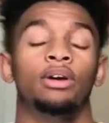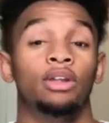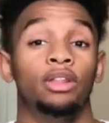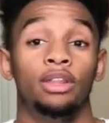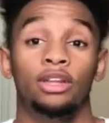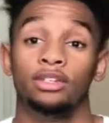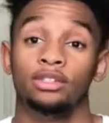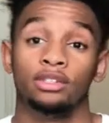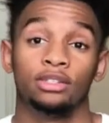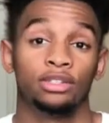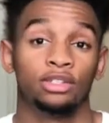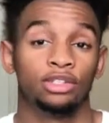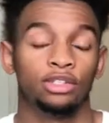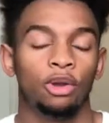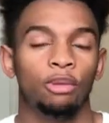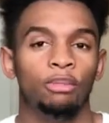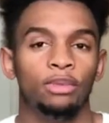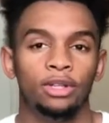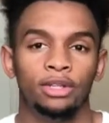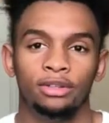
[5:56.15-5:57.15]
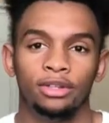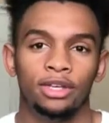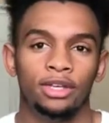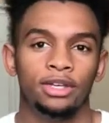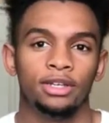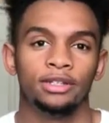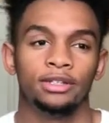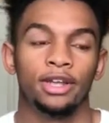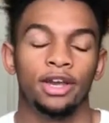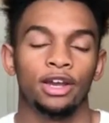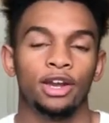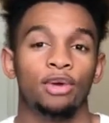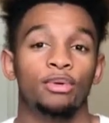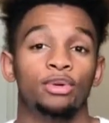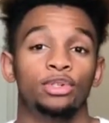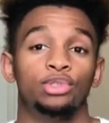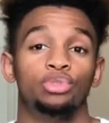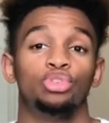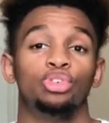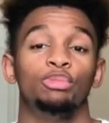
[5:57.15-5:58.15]
there's so many things that go
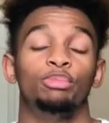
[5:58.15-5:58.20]
into